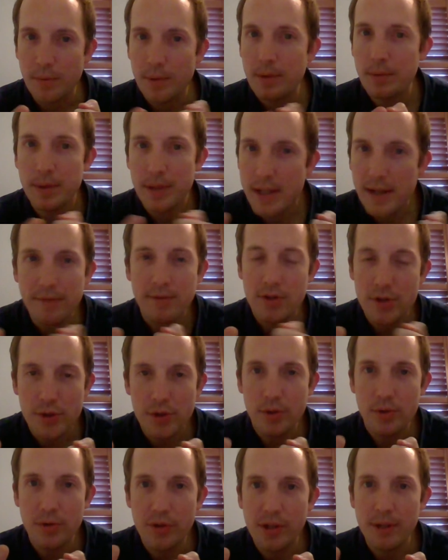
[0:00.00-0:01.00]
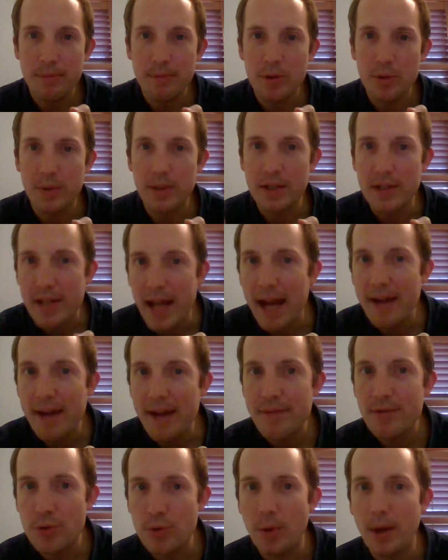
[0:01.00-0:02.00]
What difference do you see between
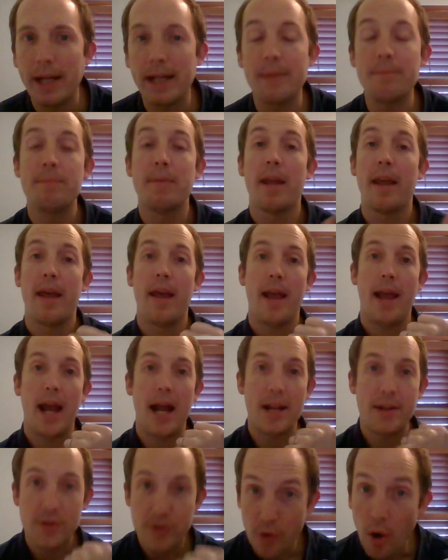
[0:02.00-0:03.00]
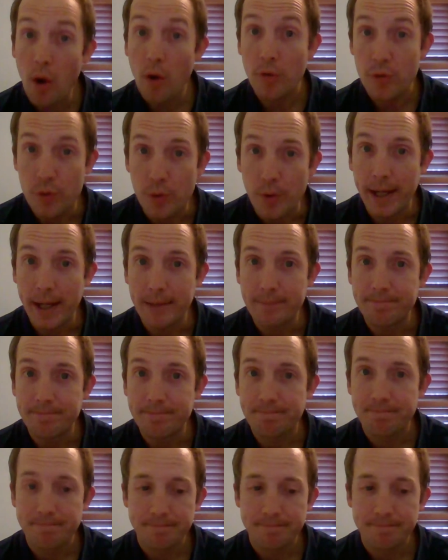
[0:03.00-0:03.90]
David's reign and Saul's reign?